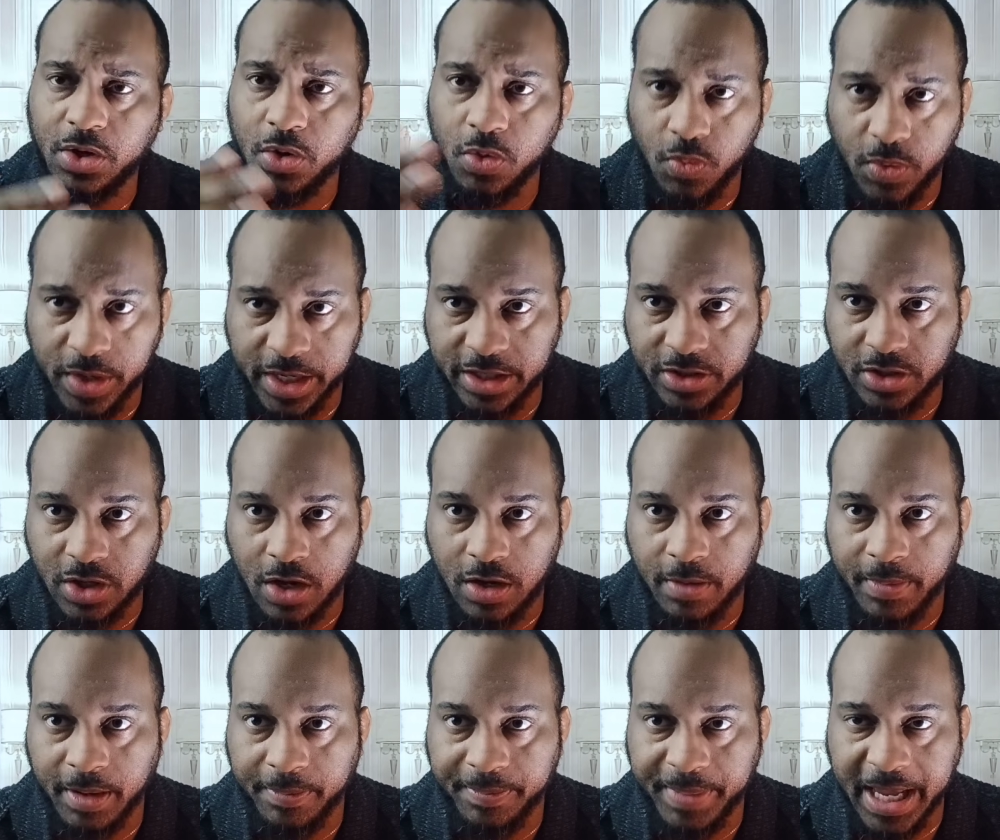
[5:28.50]
where they
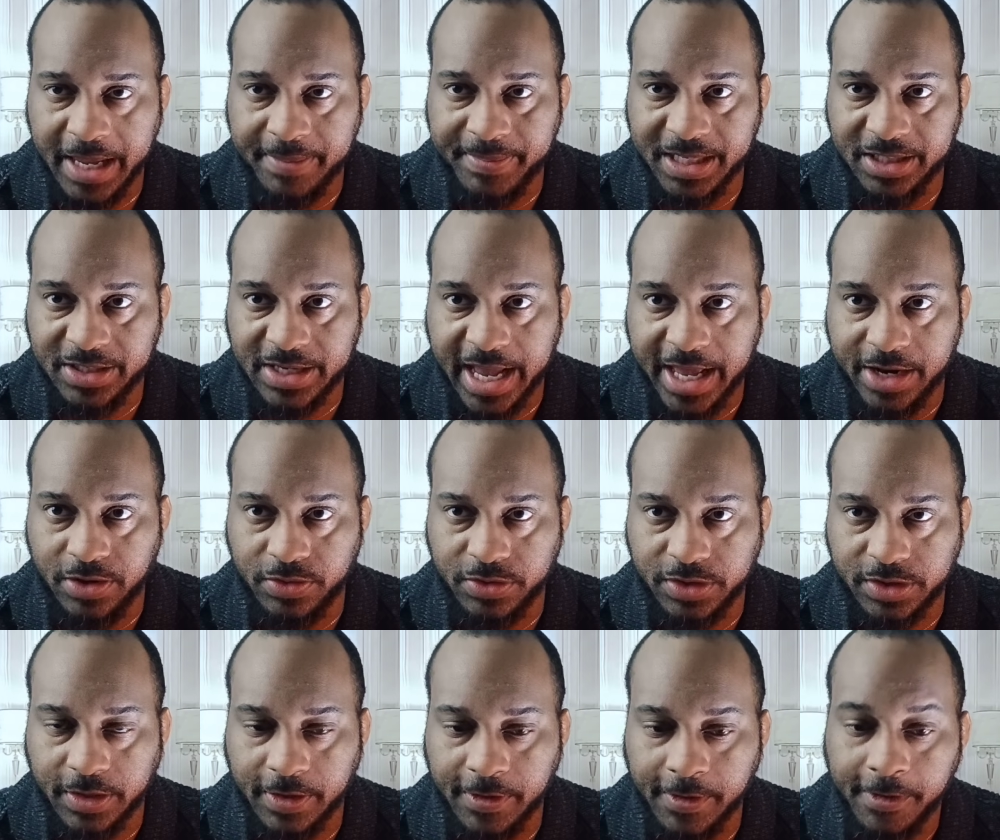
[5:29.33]
talk about payment
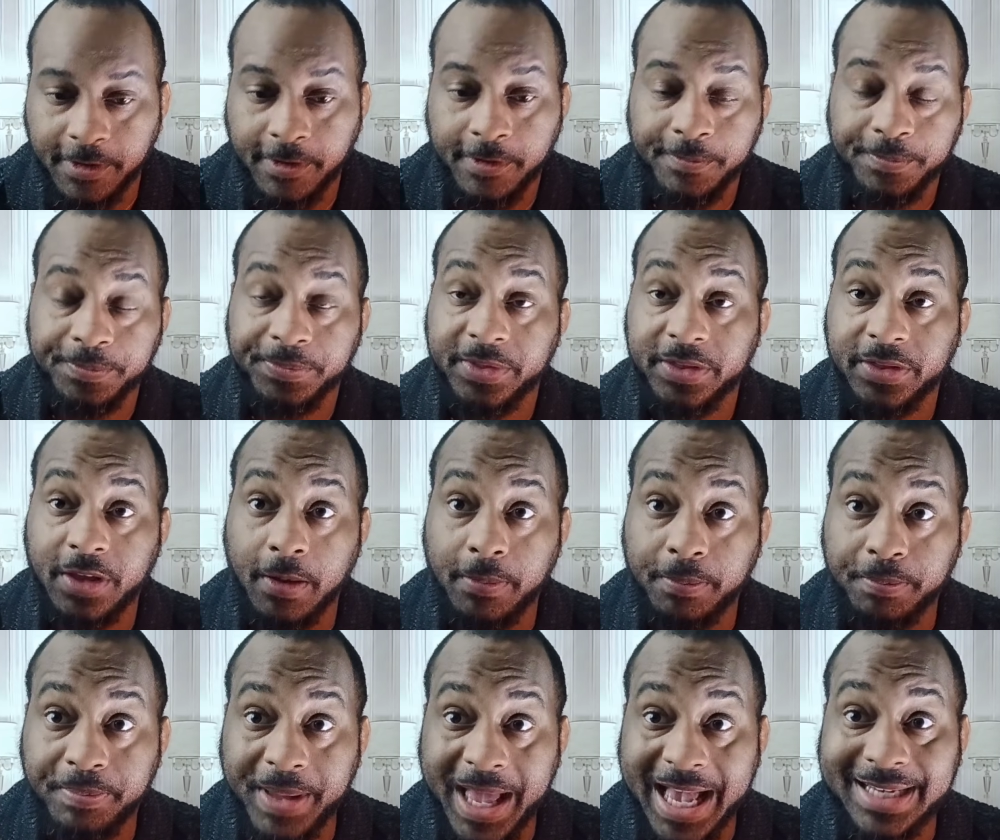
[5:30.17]
channels. The
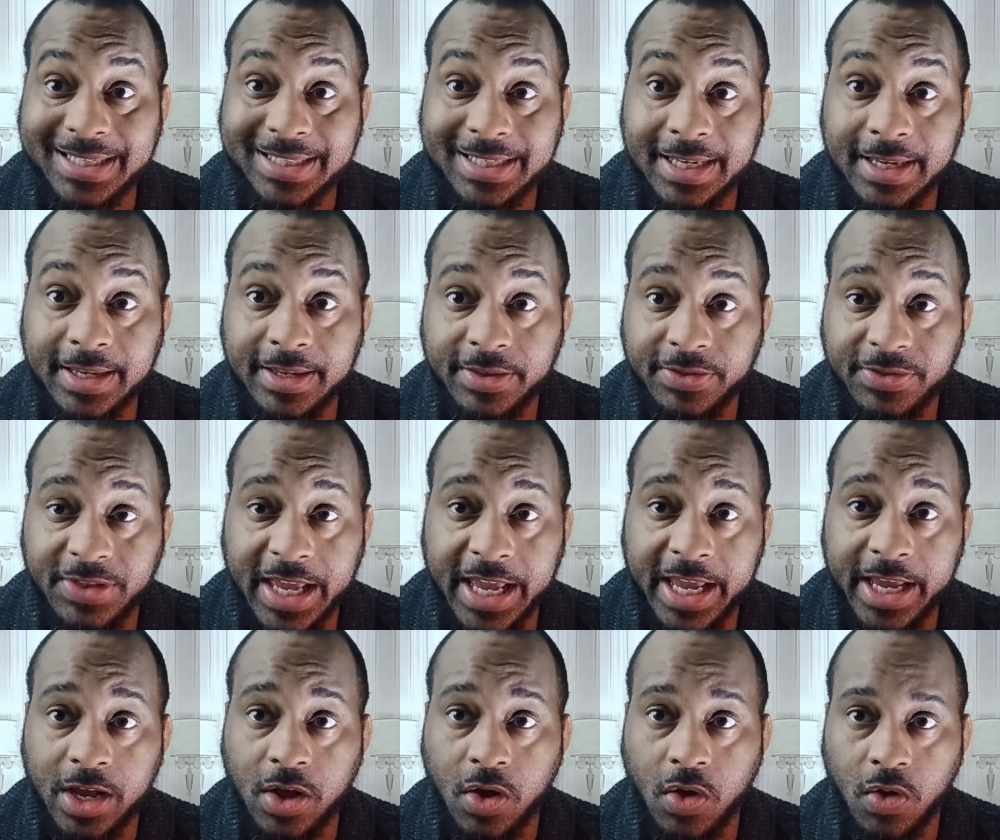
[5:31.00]
best
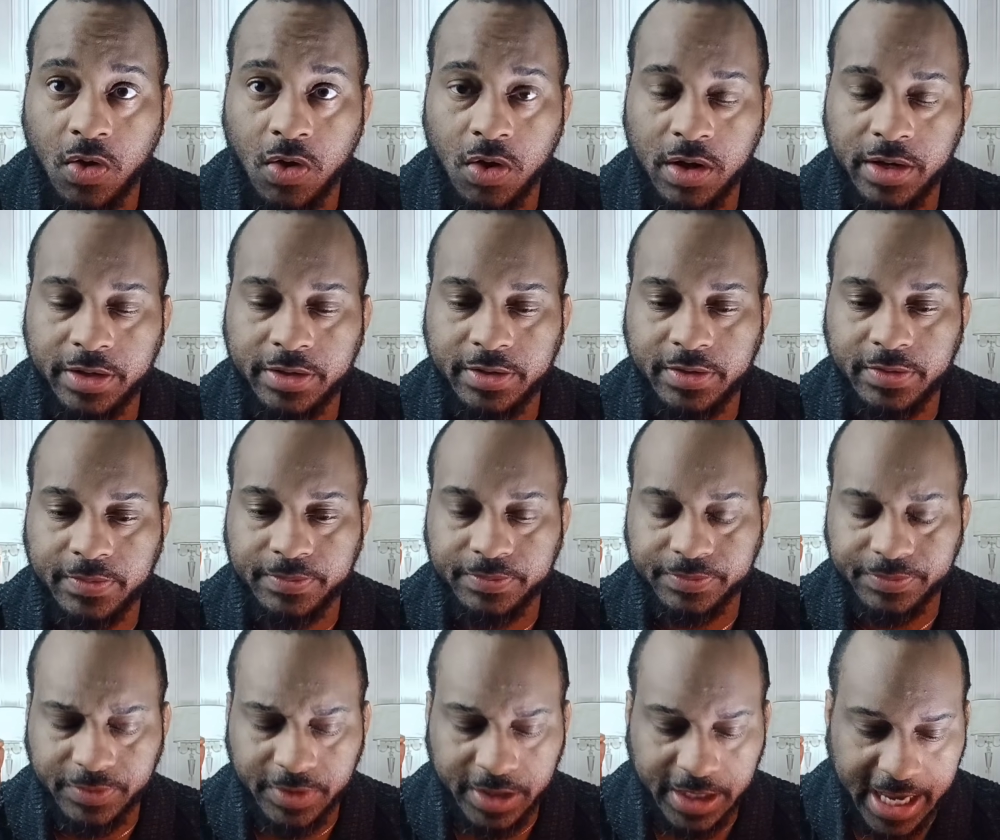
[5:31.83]
thing on
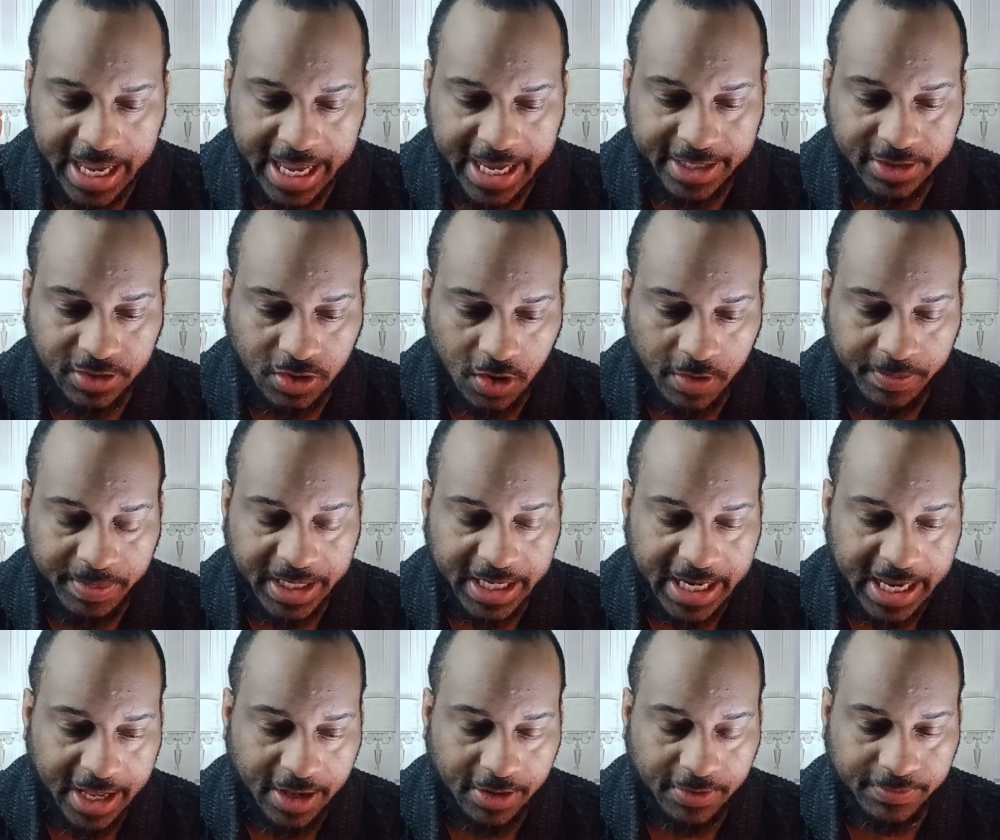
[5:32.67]
the
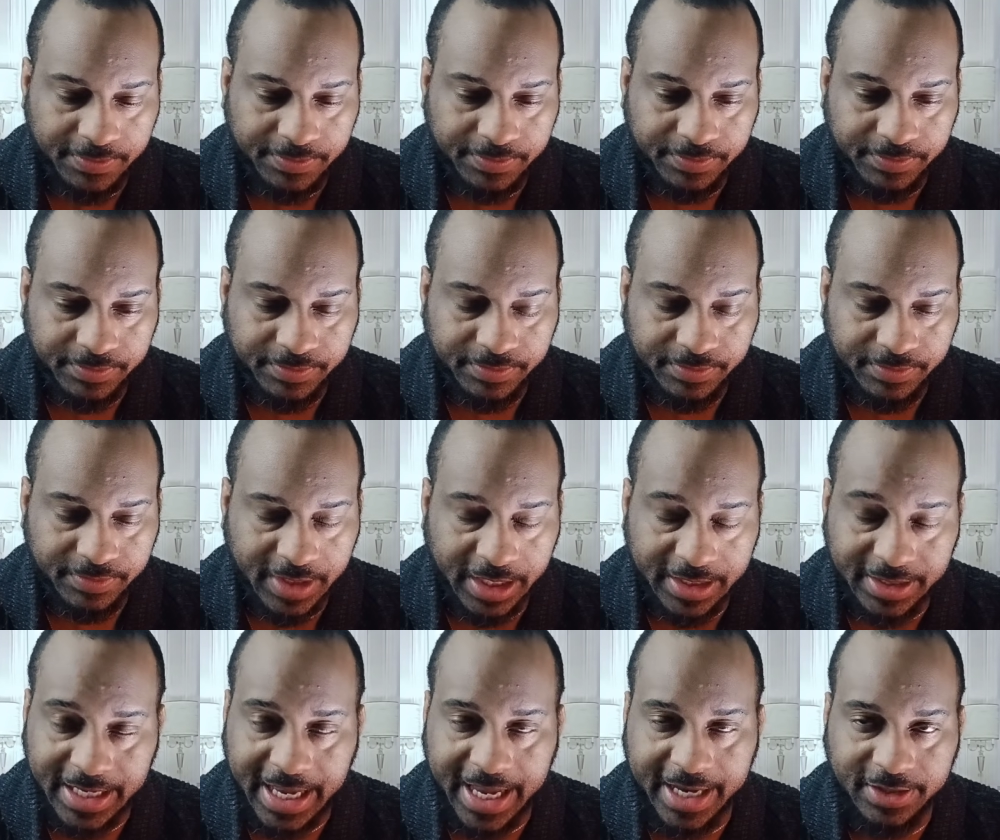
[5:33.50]
XRPL
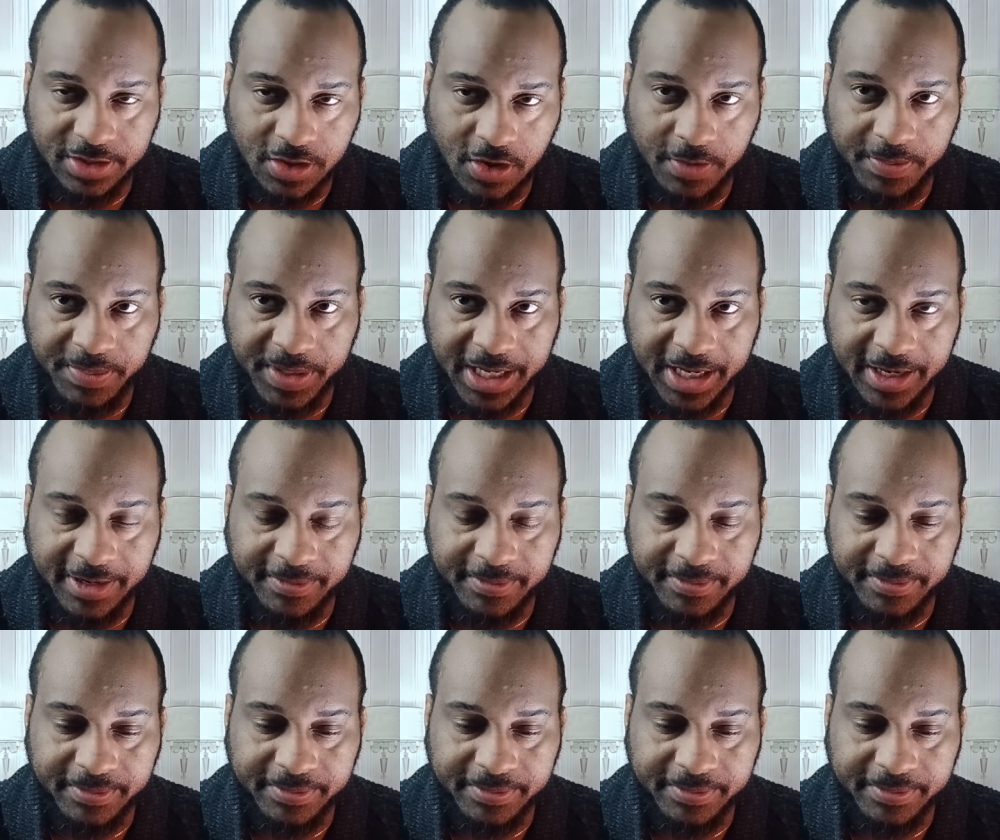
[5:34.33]
is XRP.